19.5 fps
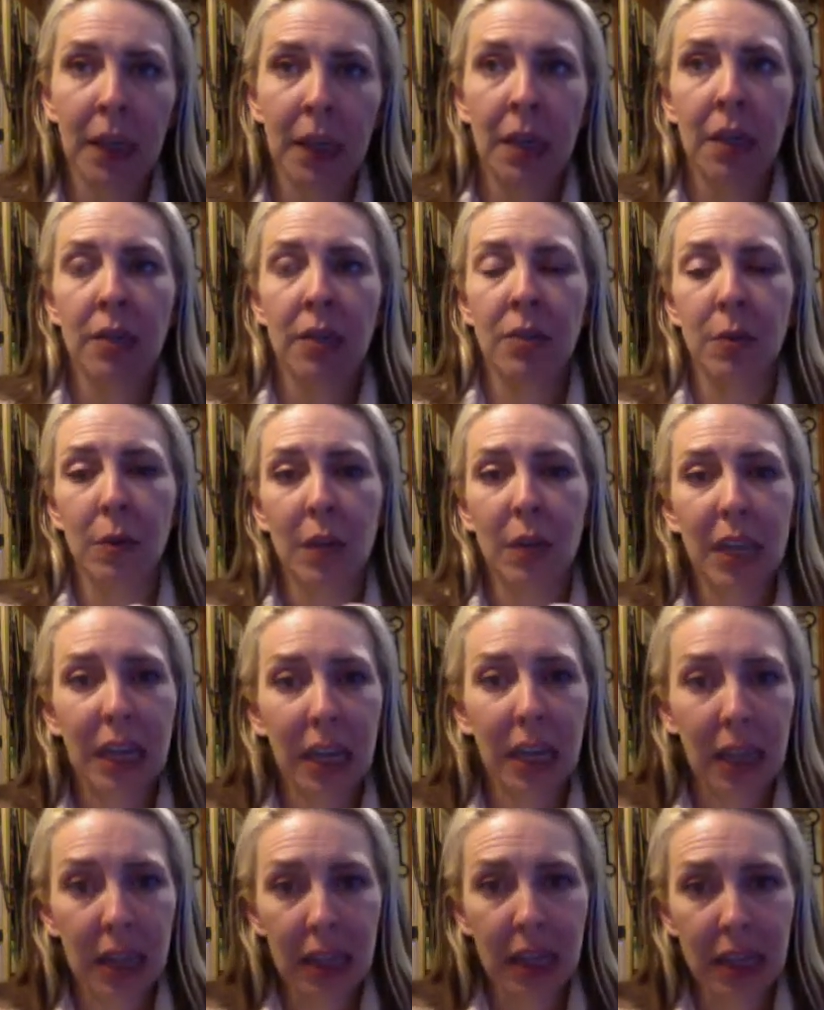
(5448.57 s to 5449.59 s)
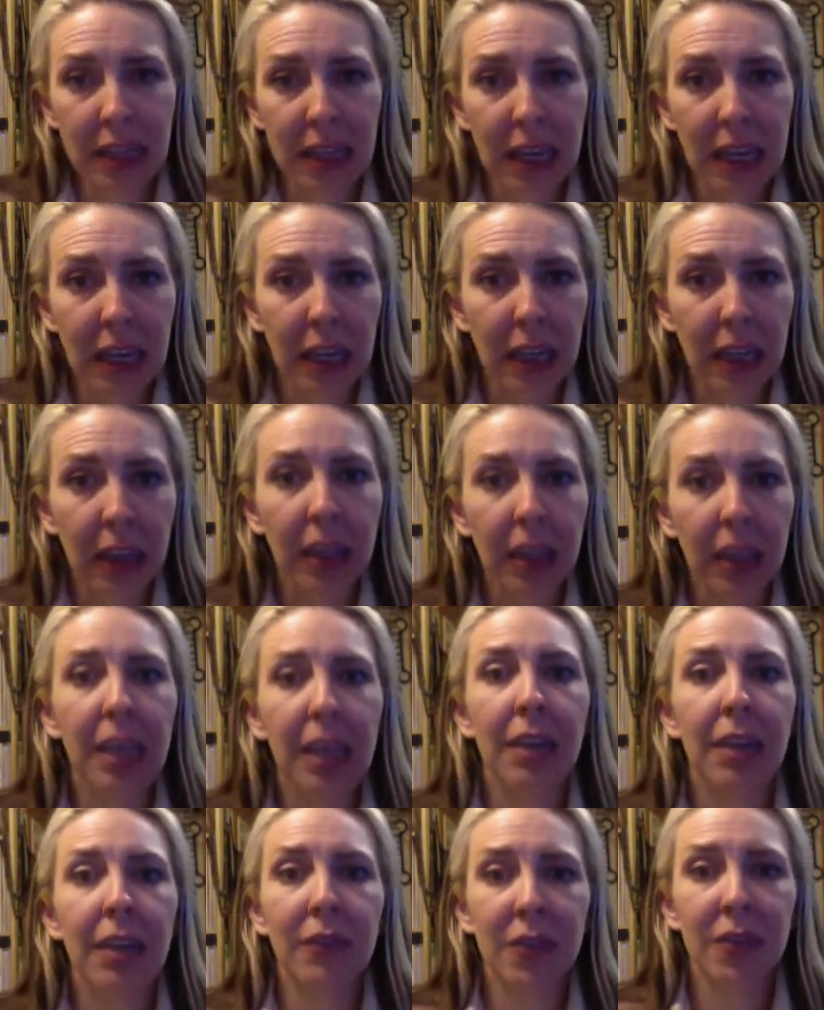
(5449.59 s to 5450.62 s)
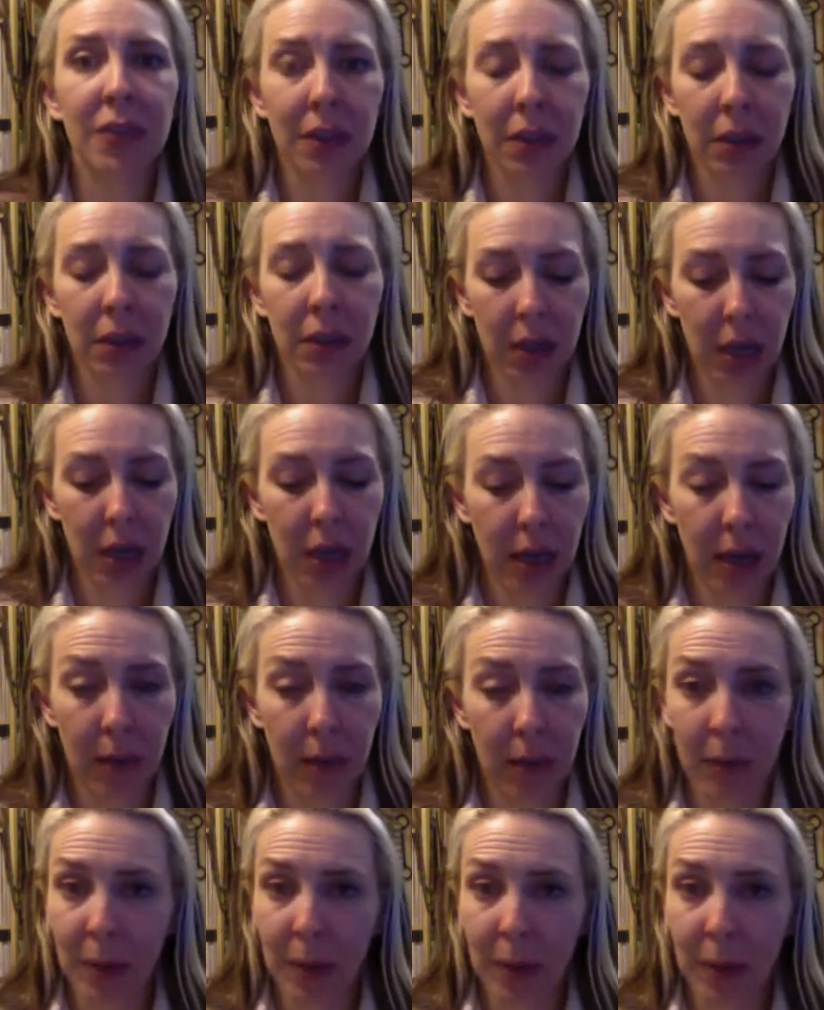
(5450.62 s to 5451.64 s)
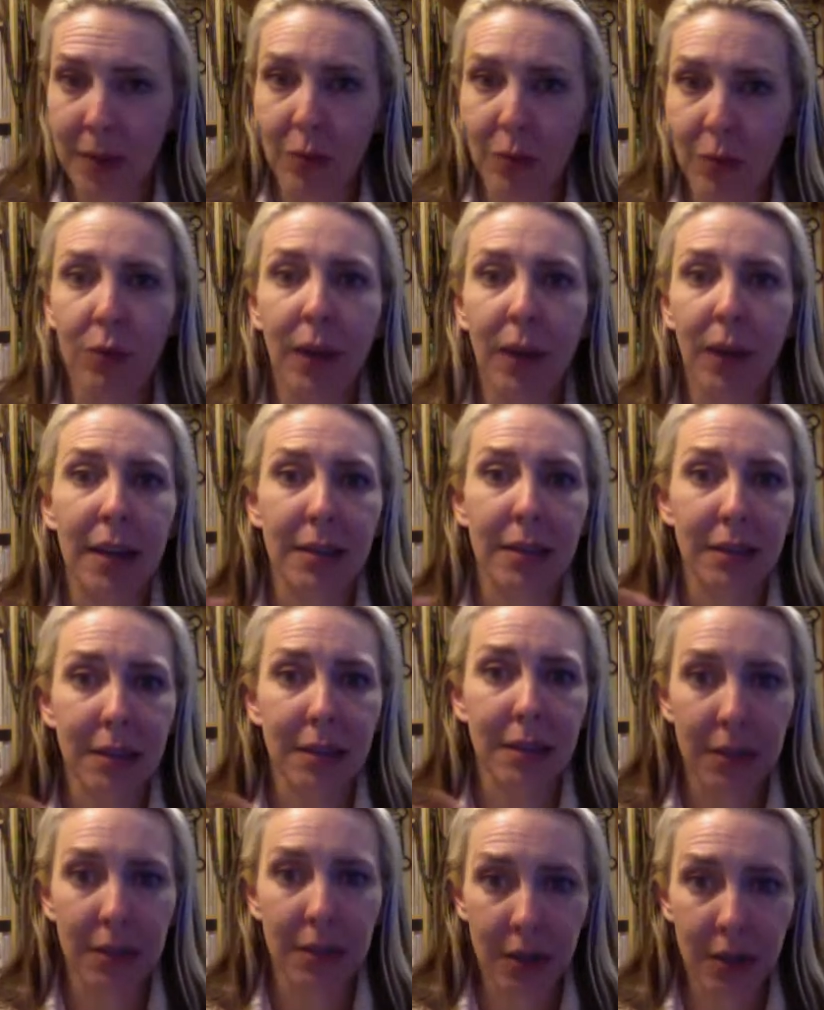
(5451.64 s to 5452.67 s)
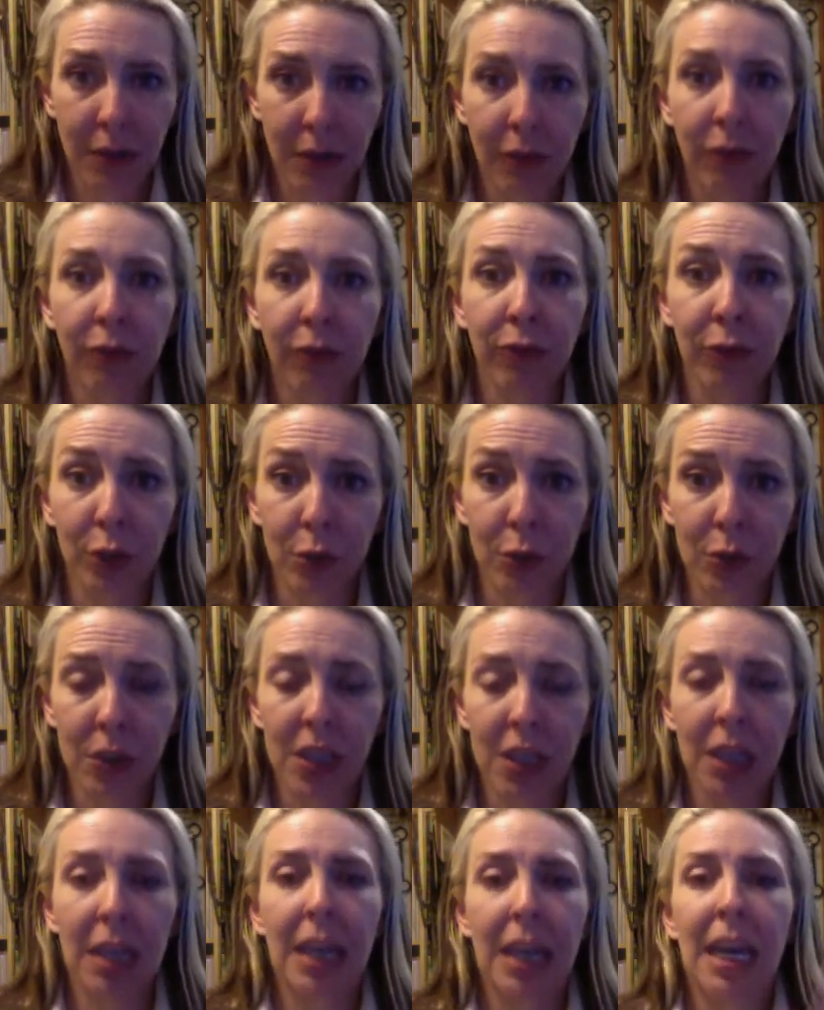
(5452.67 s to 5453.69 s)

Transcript: So they're eating things like leaves, maybe some grasses, fruit,